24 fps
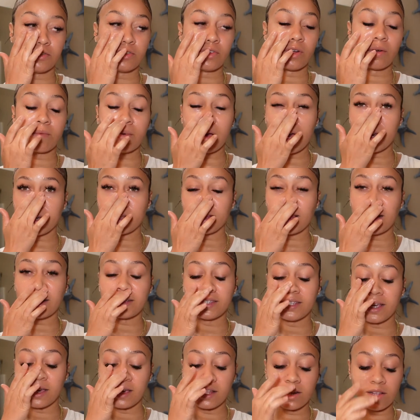So I'm kind of like
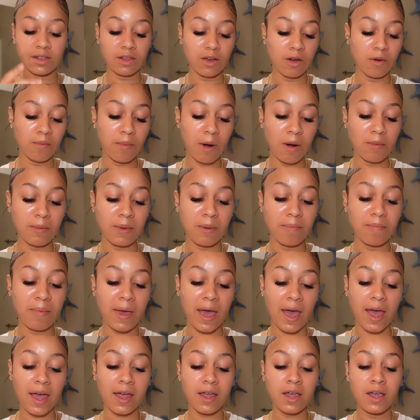taking a little moment
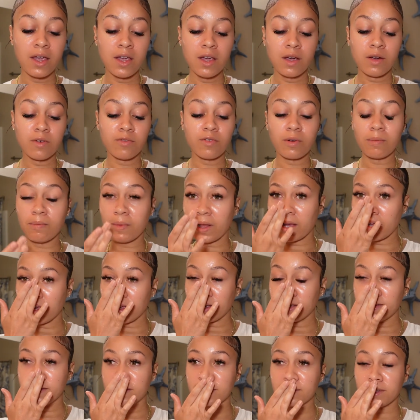back from like
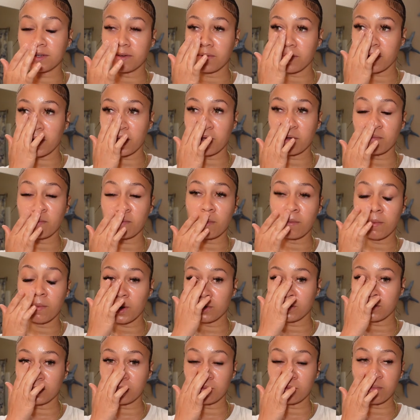Instagram and
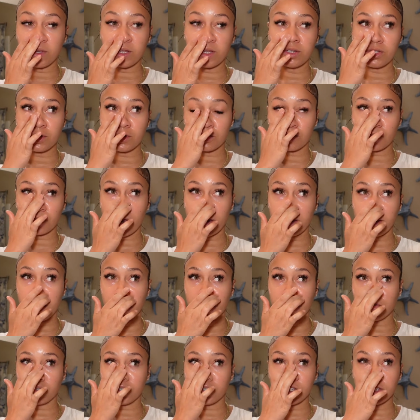posting pictures right
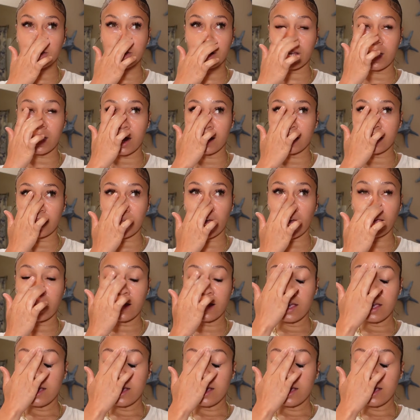now, just to kind of like